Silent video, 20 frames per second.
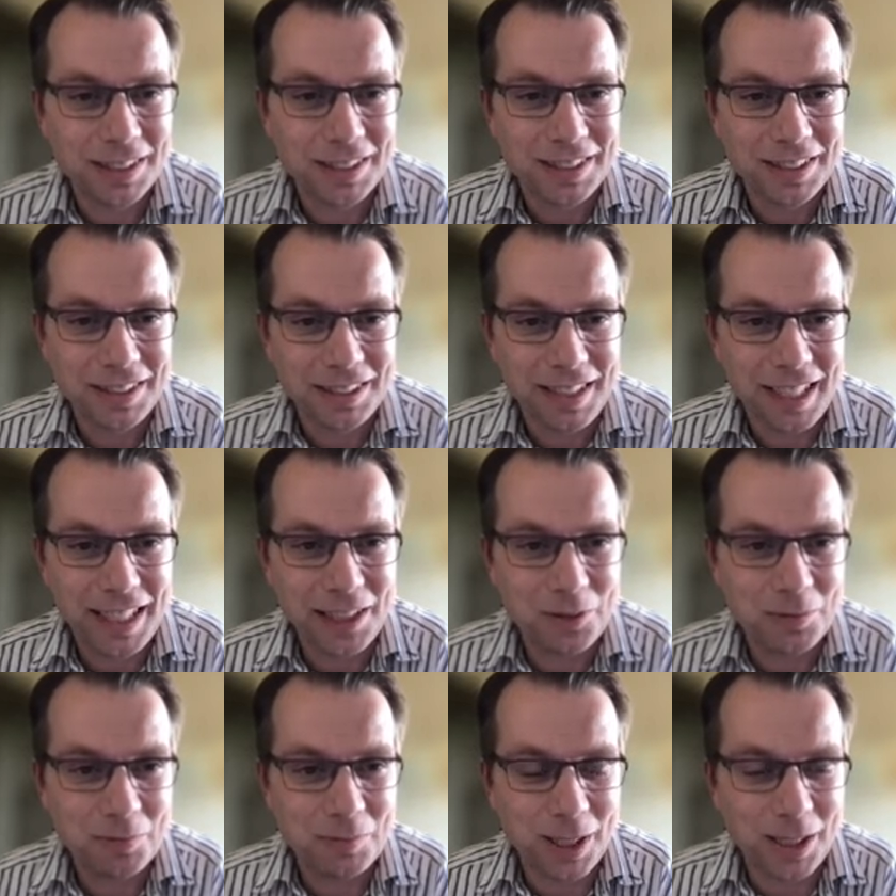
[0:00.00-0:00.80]
like
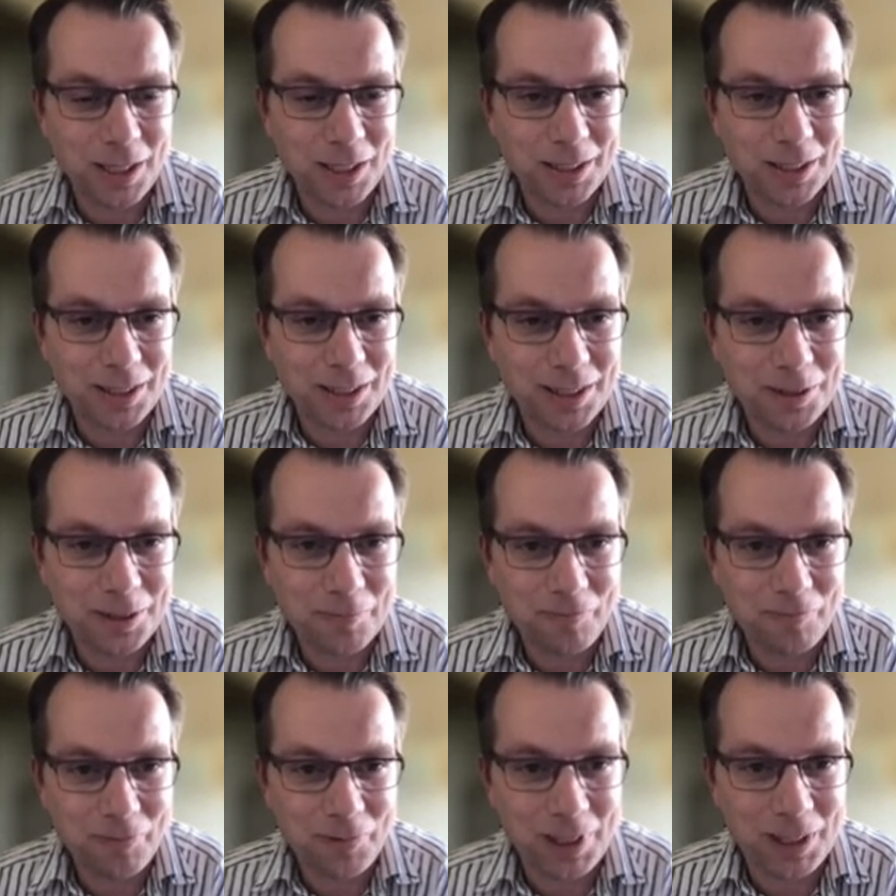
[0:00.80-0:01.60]
to market
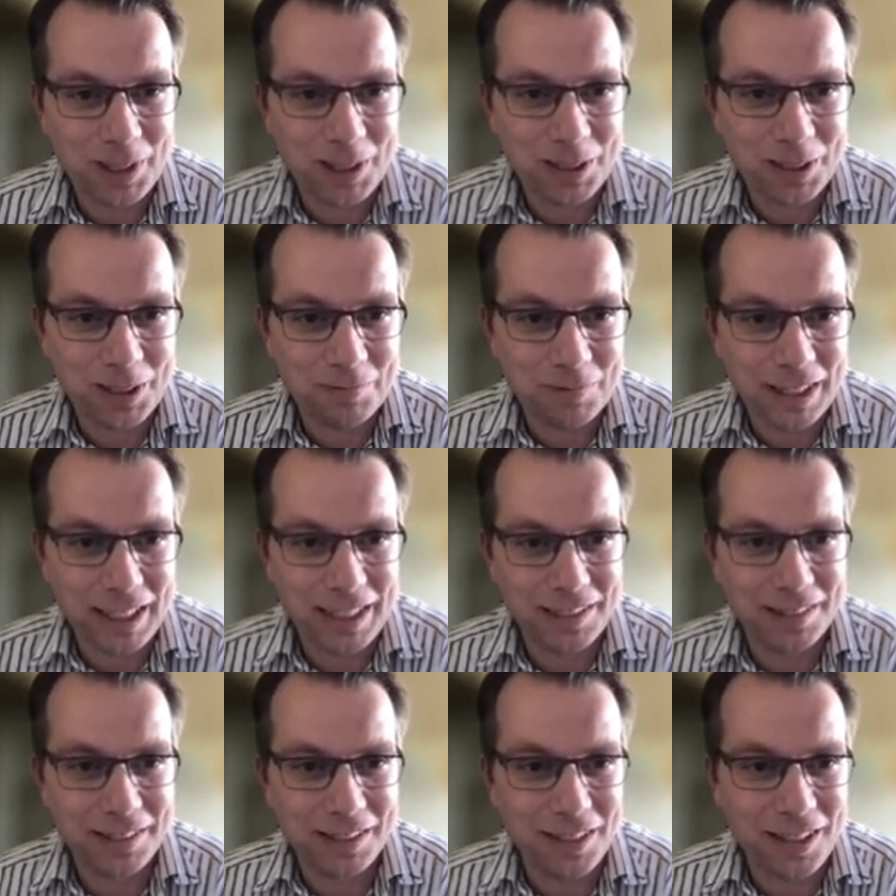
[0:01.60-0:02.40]
uh,
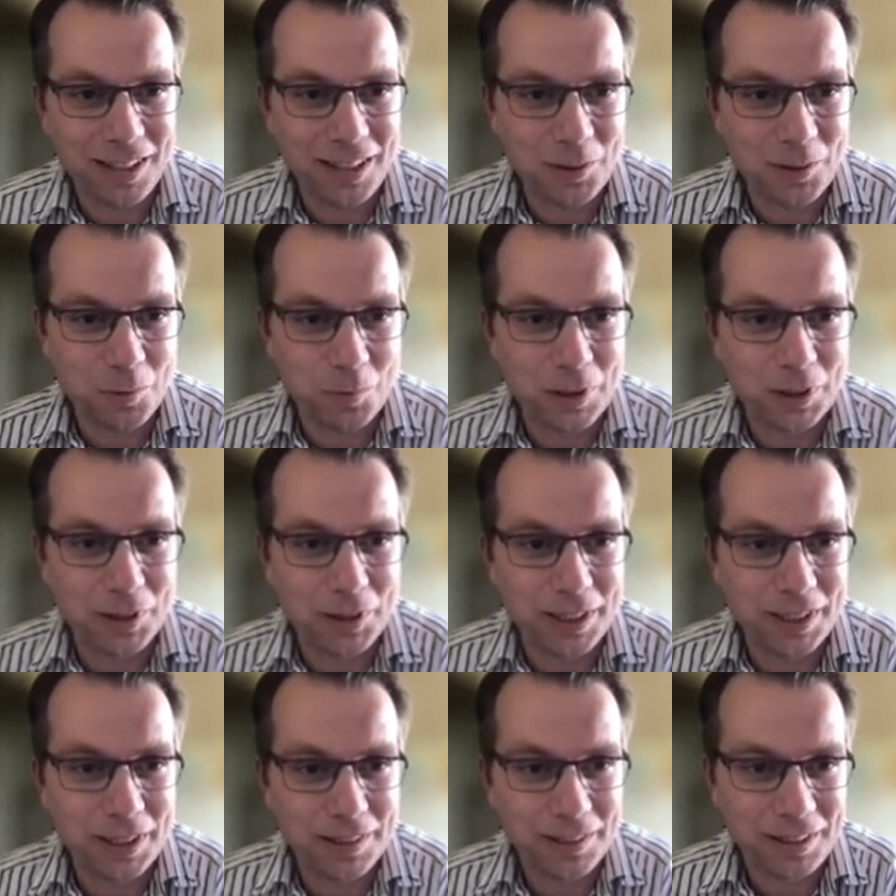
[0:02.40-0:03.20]
as the Last
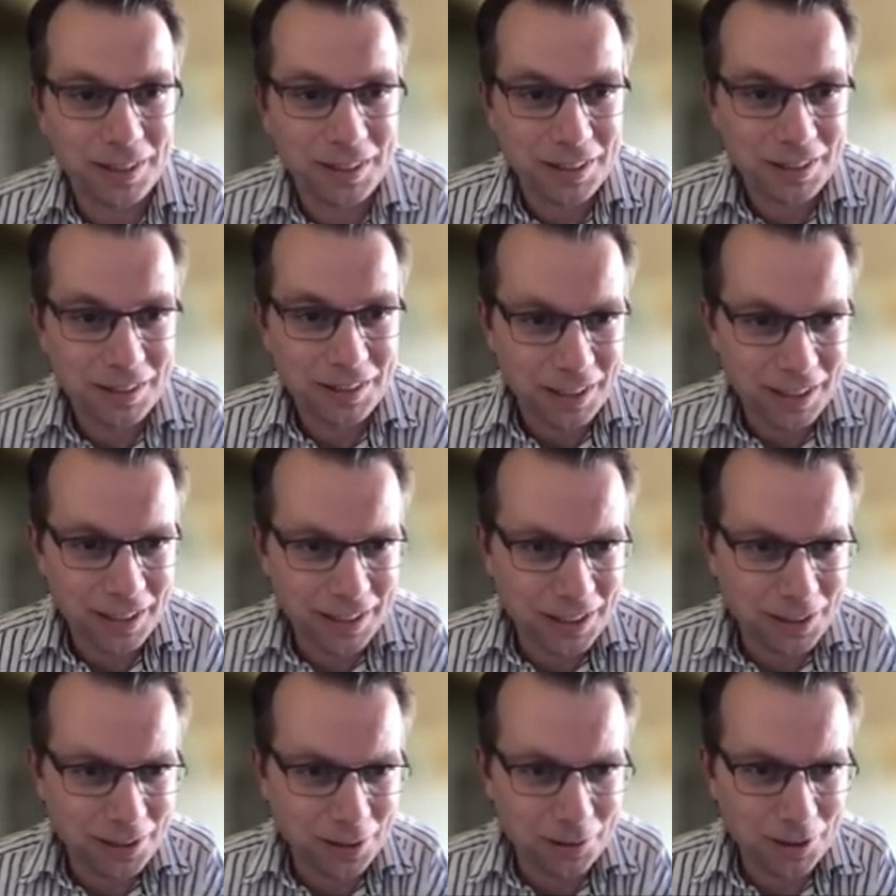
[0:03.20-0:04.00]
Wilderness, and
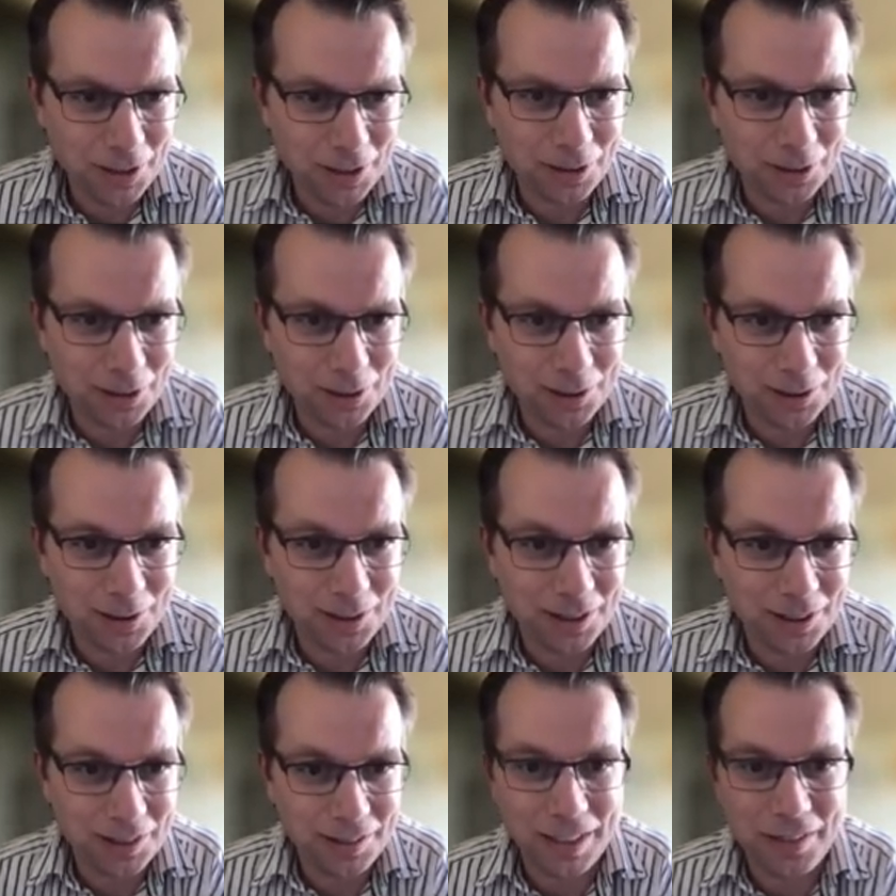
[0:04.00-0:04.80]
this only costs
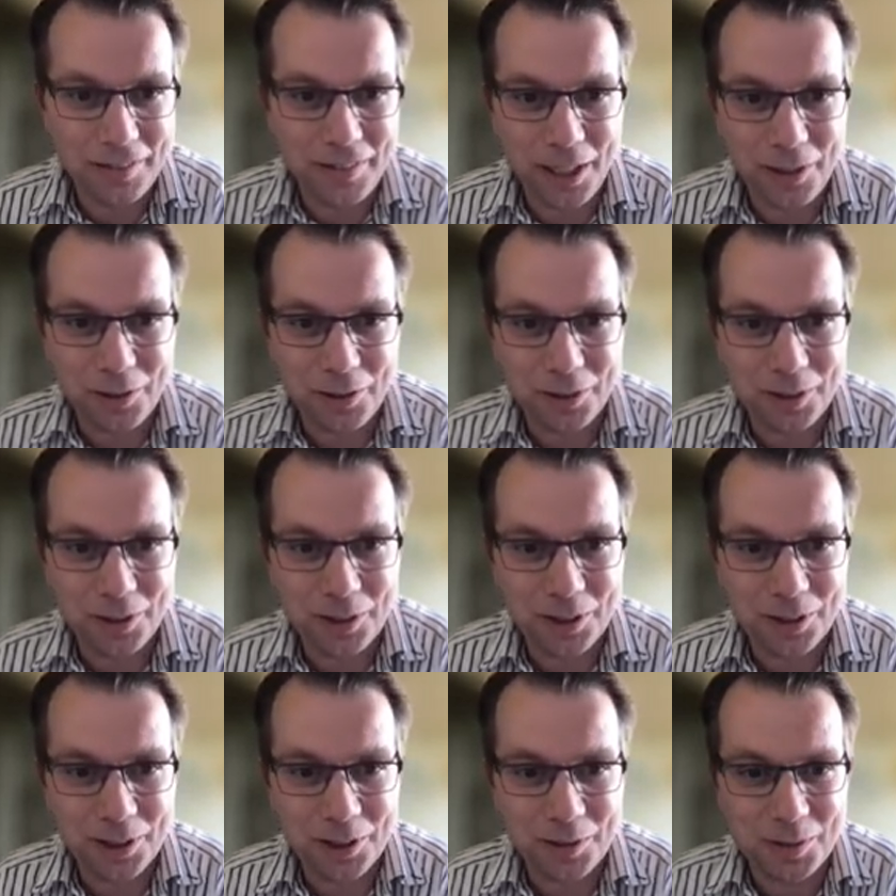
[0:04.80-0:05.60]
uh, ten thousand
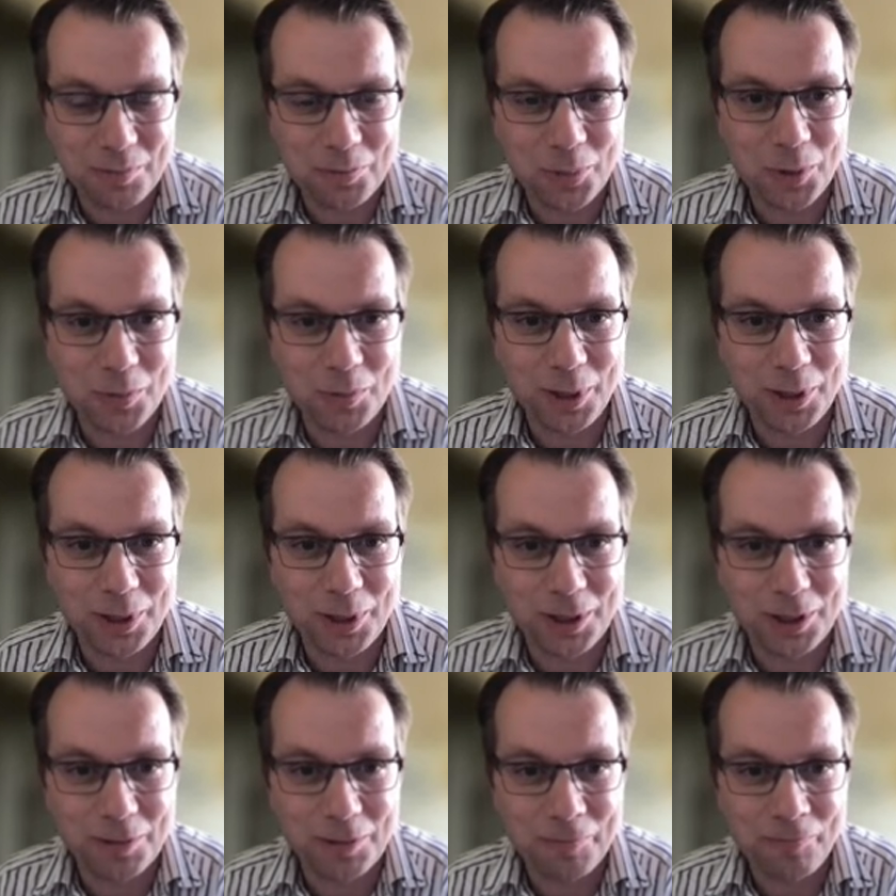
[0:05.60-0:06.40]
uh, per
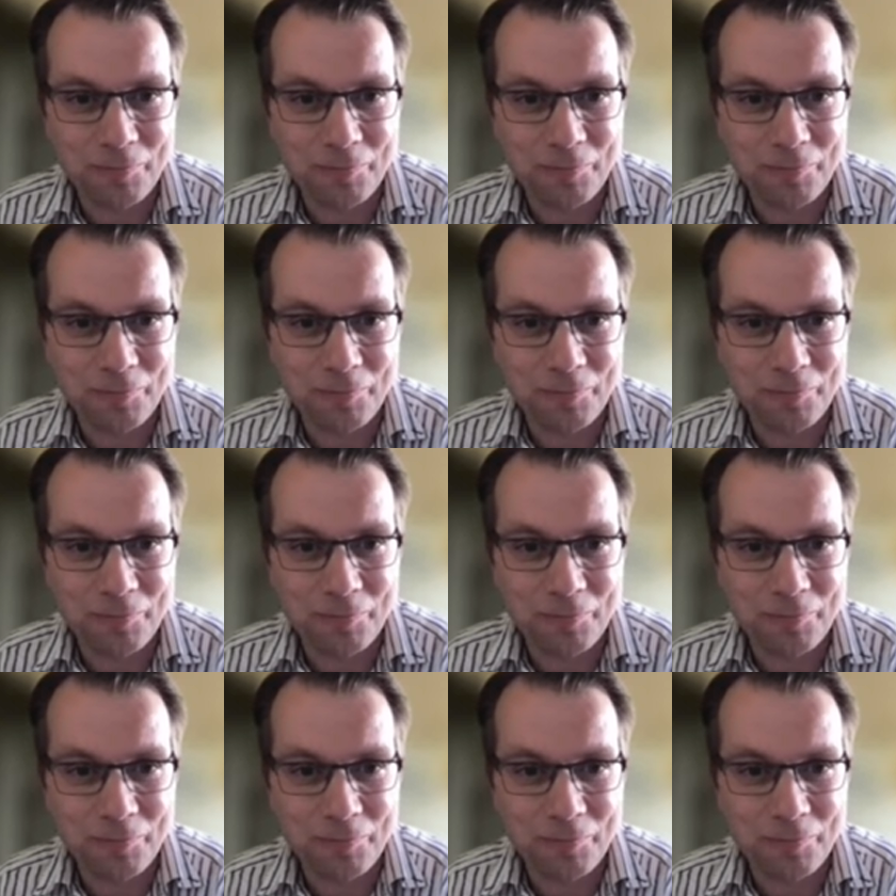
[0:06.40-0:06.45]
person.